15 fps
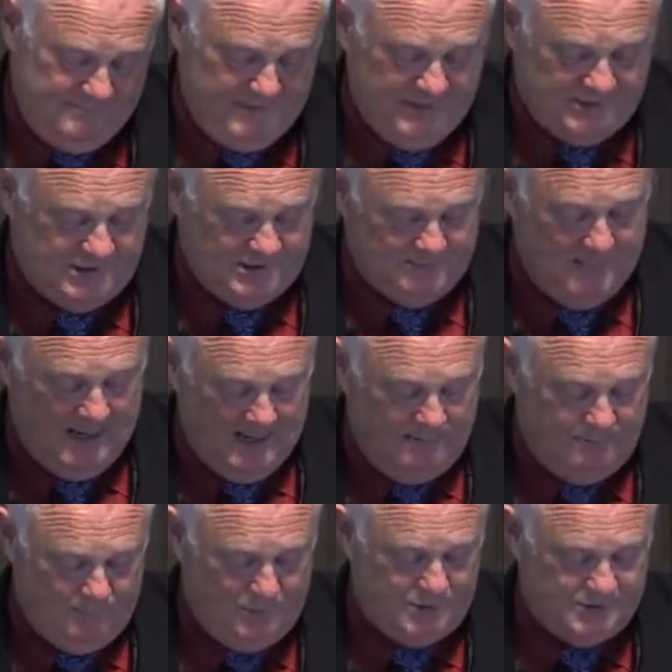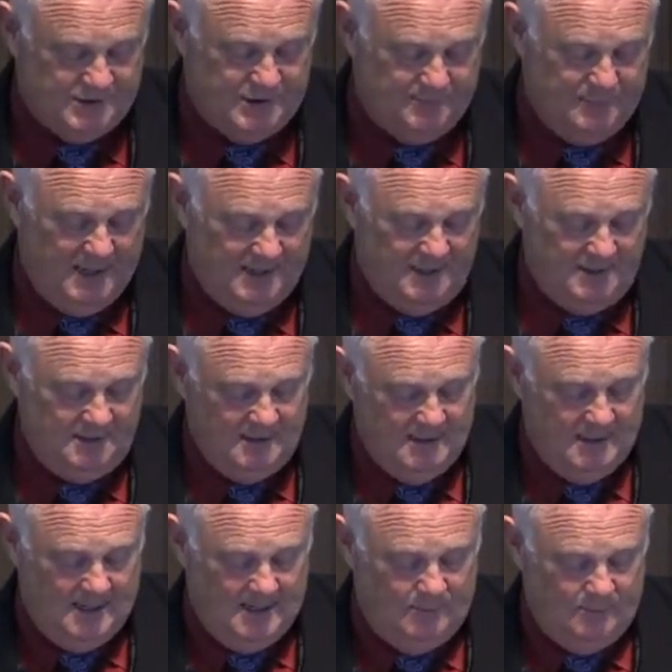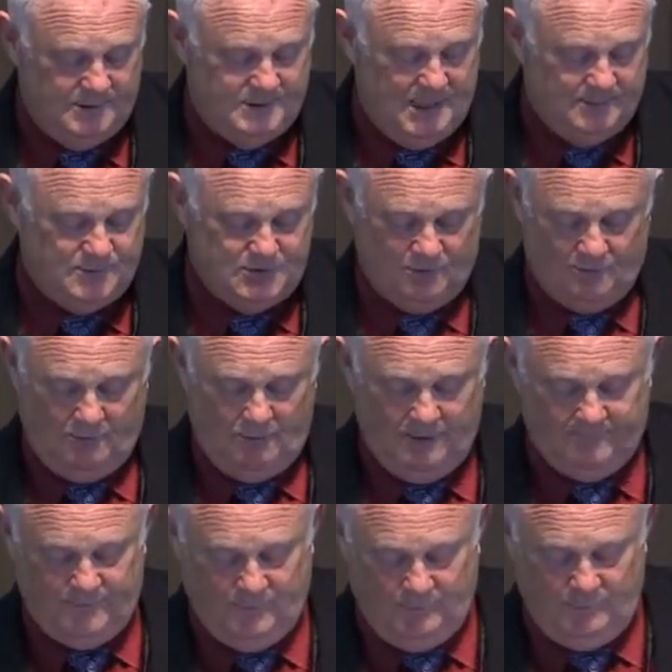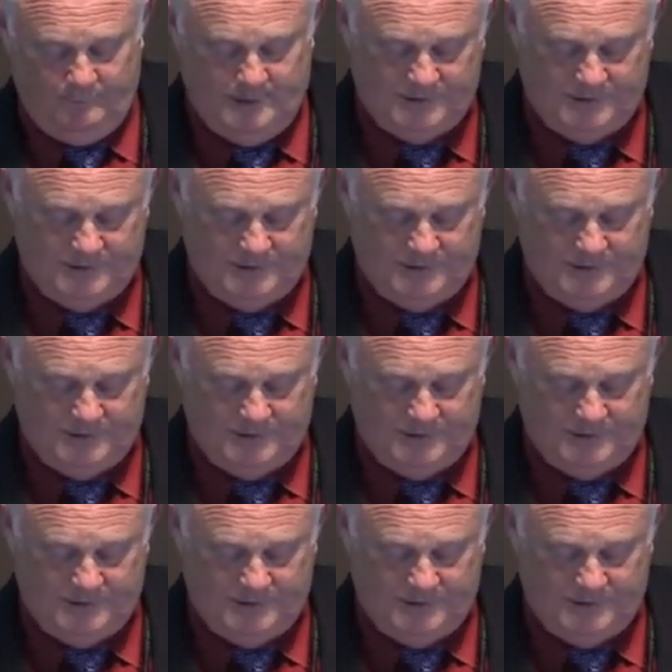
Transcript: that's just my personal opinion, which I'm sure all of you will be